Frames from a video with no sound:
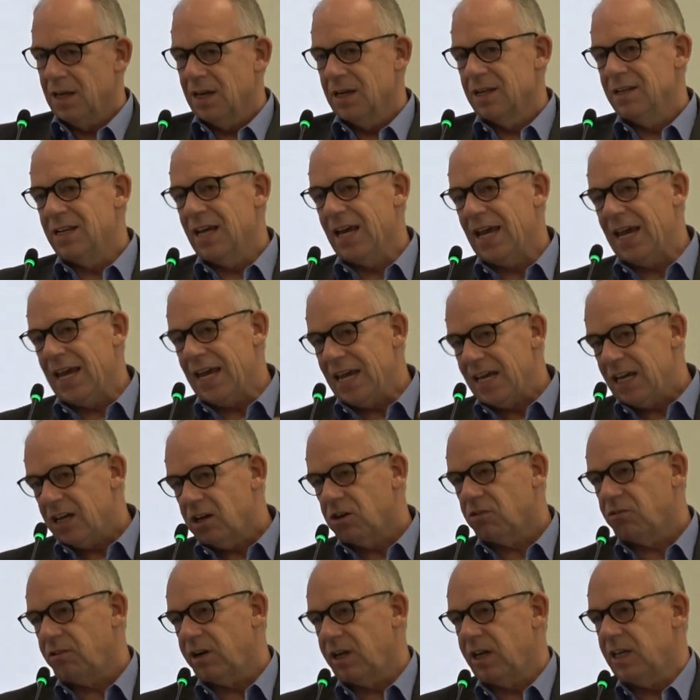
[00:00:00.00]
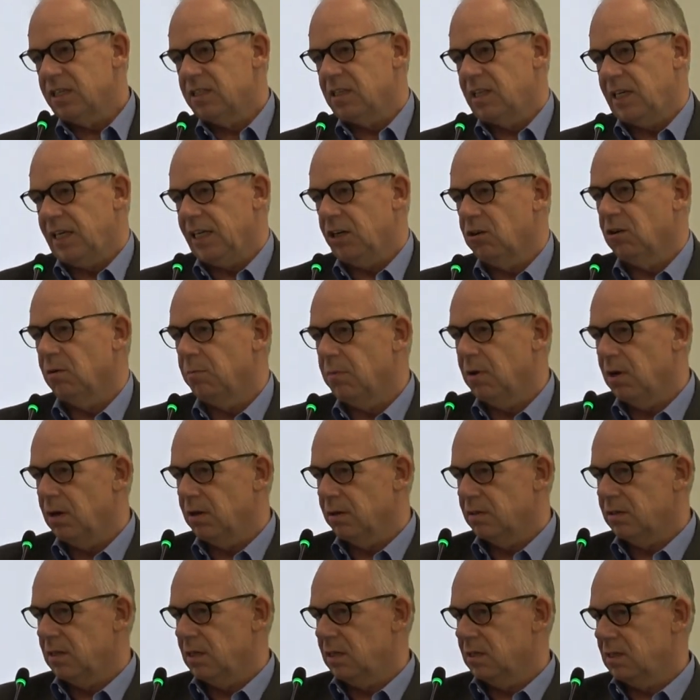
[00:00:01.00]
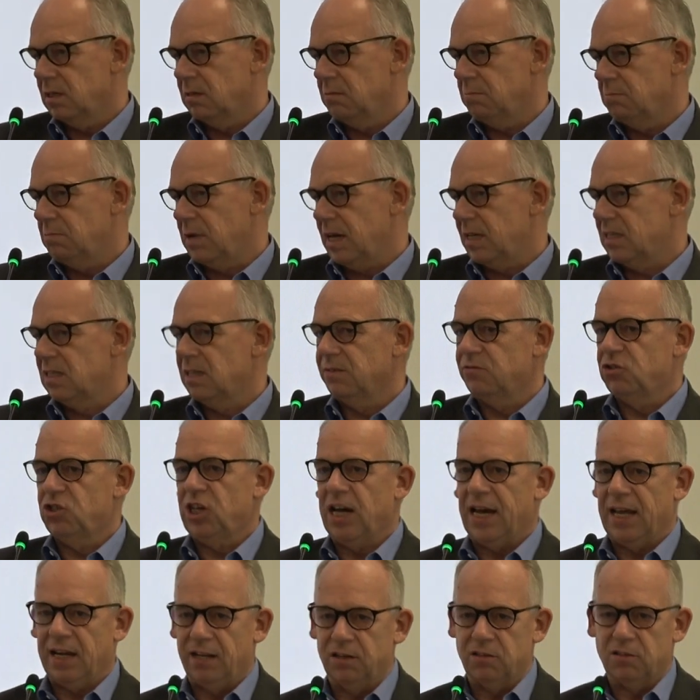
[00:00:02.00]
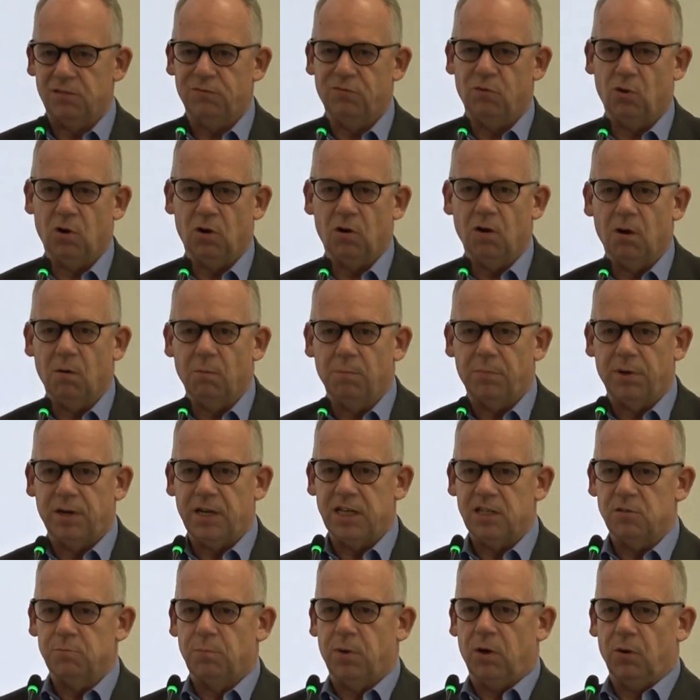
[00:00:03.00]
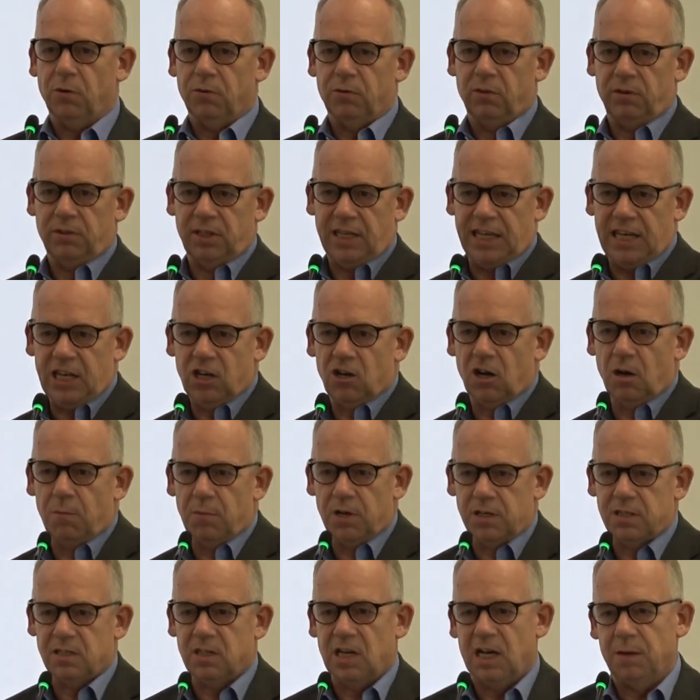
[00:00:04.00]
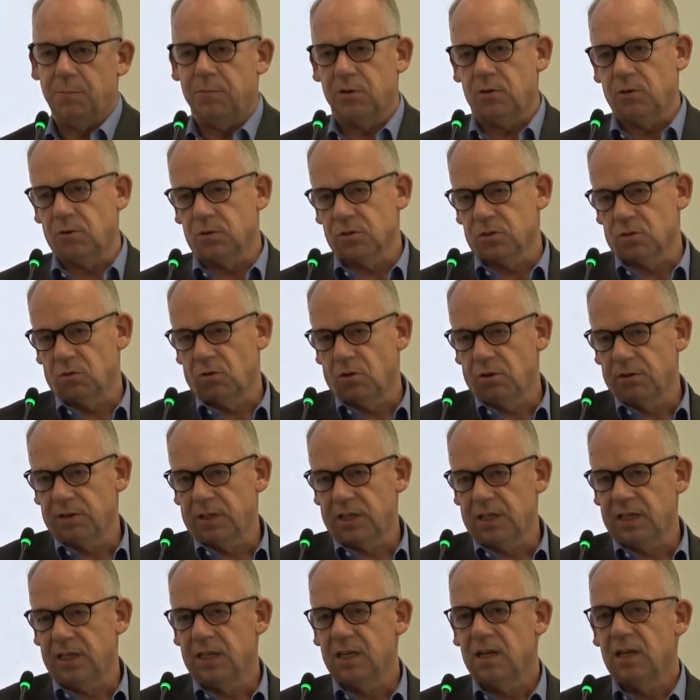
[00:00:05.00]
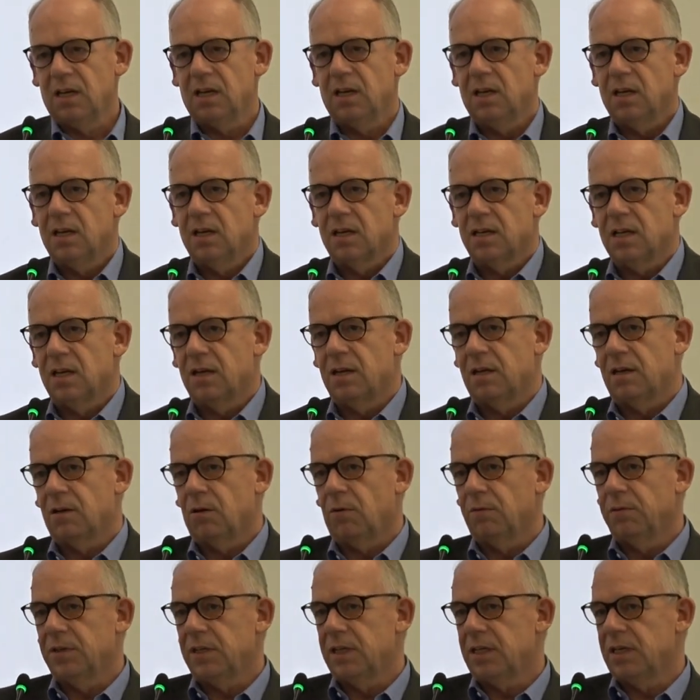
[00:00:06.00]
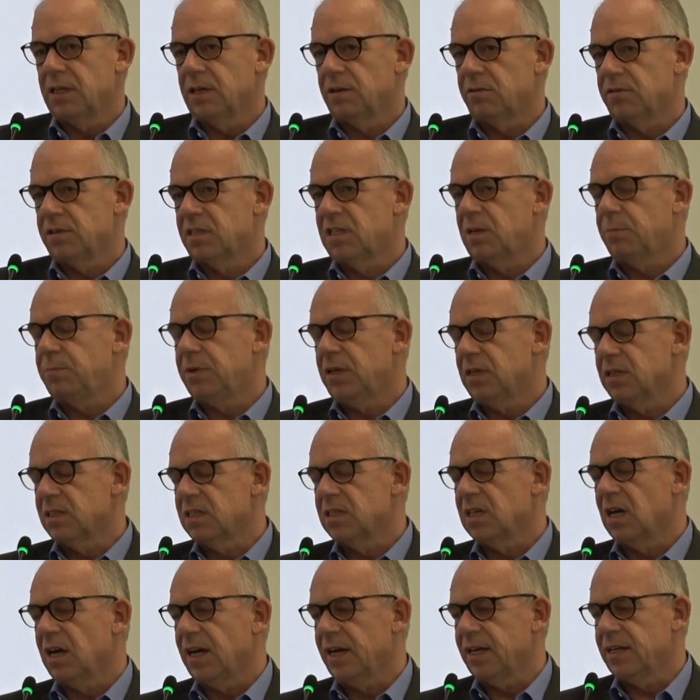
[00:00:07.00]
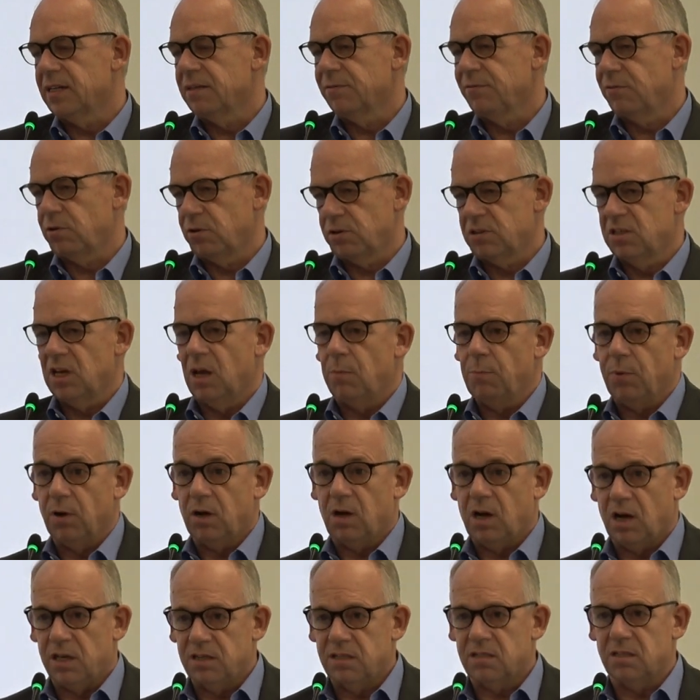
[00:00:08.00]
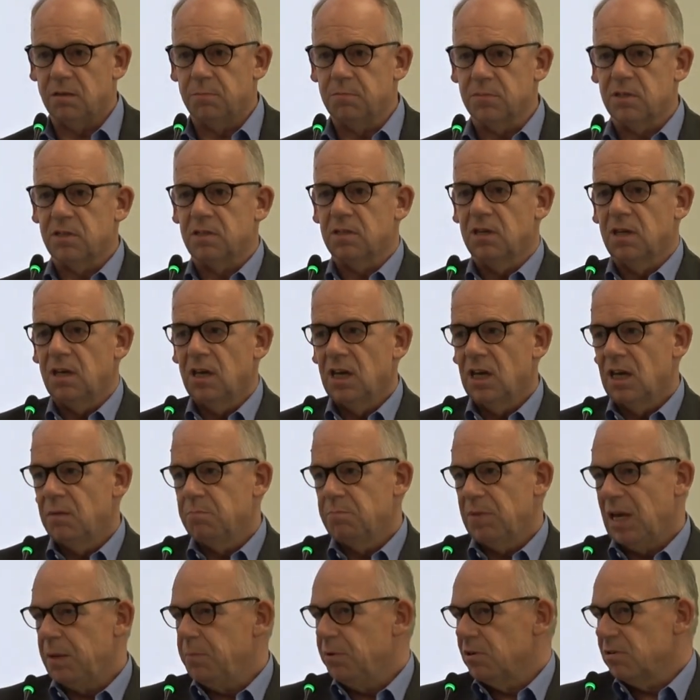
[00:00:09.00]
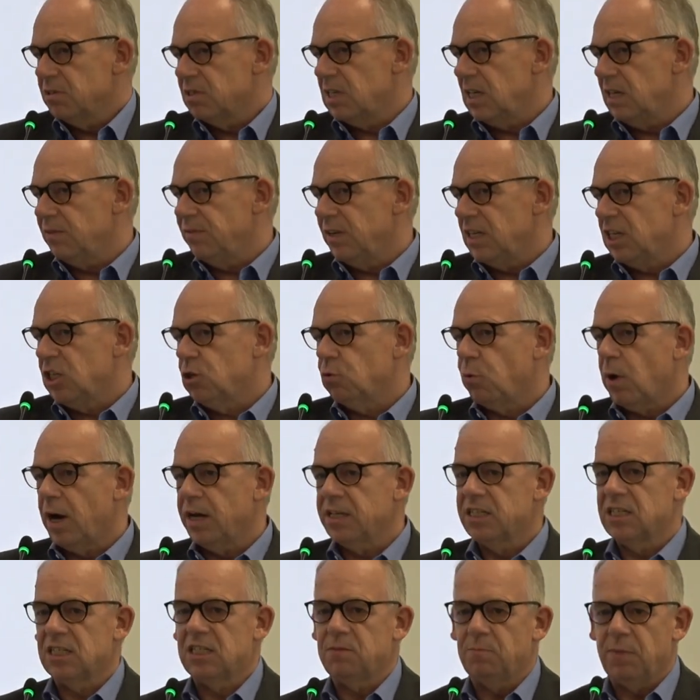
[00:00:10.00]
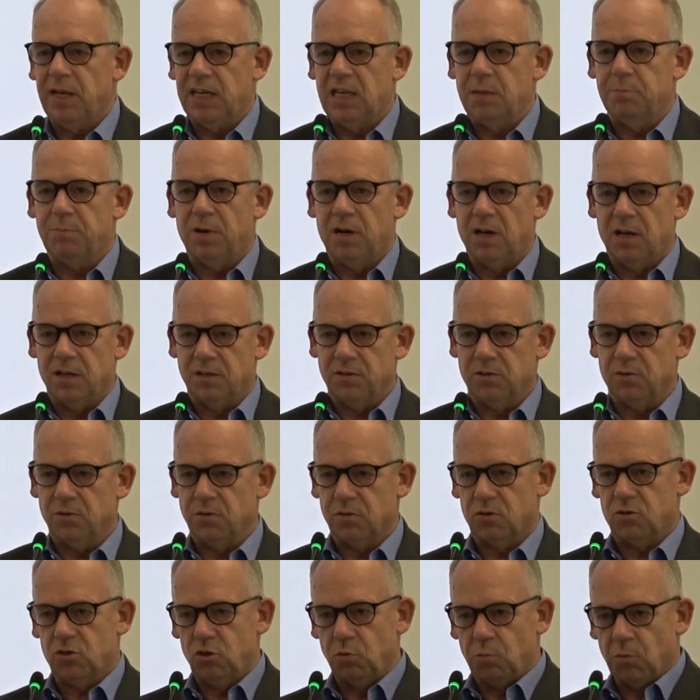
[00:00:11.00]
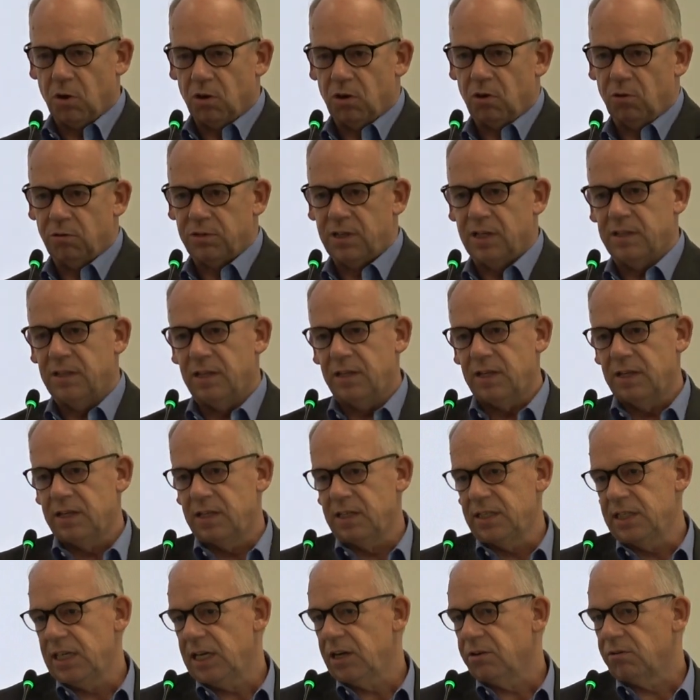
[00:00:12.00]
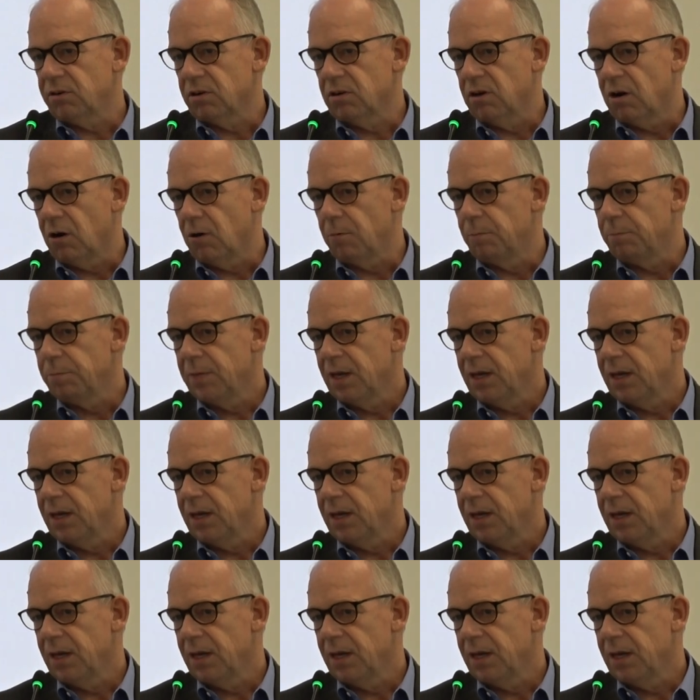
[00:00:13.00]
The increase in e-commerce is a massive challenge for companies, both on the e-commerce side, but also on the recipient side. For example, customs may be receiving twice as many parcels tomorrow than they did a year ago.